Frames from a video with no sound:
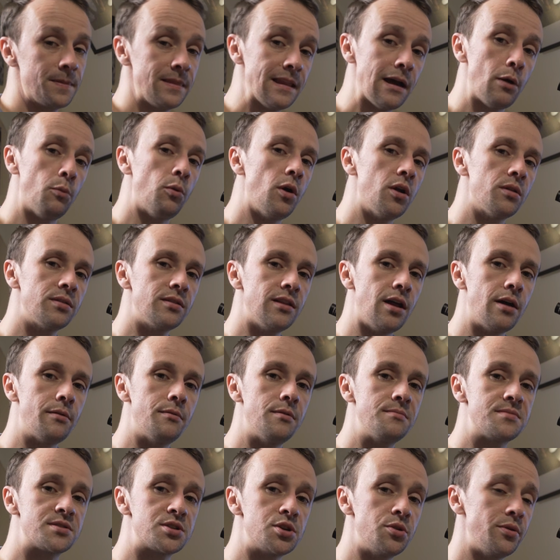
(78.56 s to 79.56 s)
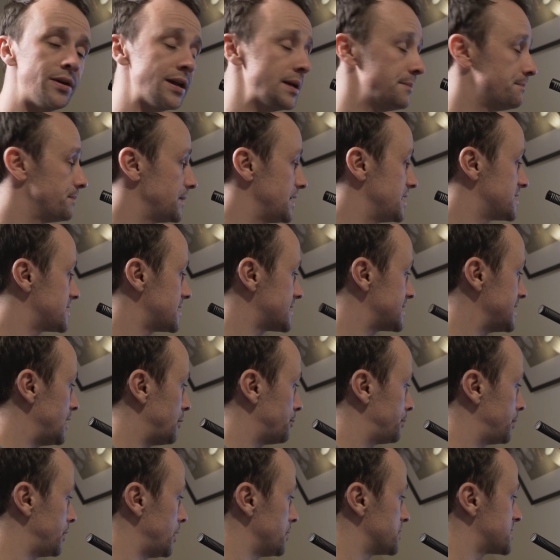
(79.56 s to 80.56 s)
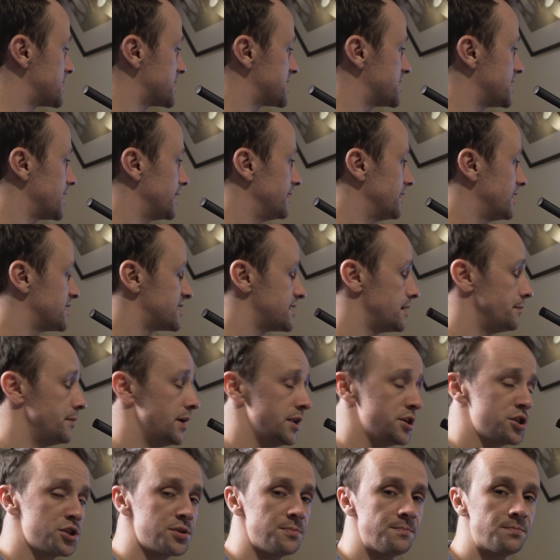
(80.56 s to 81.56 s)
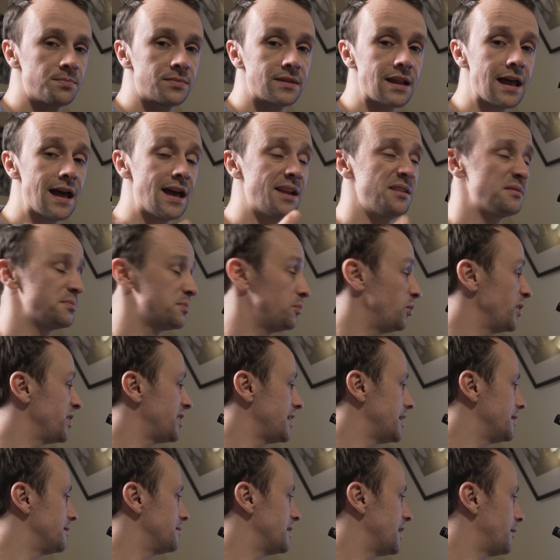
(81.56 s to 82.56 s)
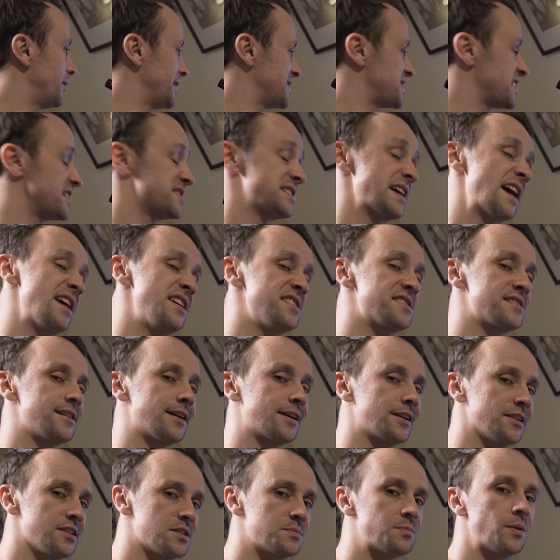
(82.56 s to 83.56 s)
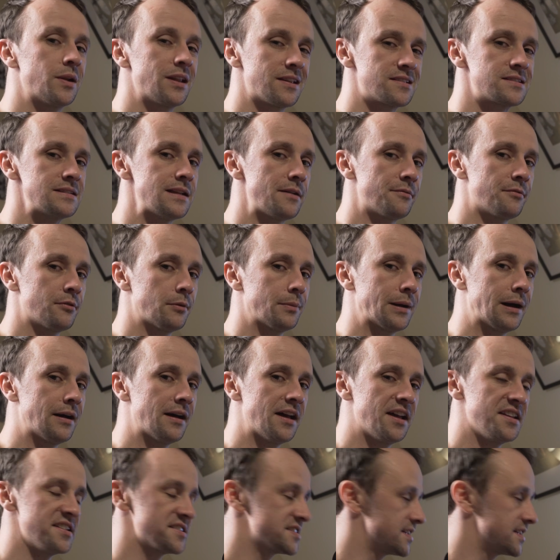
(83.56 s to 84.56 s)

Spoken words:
Now what Lightroom's doing is it's now processing this image, and within, well, it says 8 seconds, but it's never about 8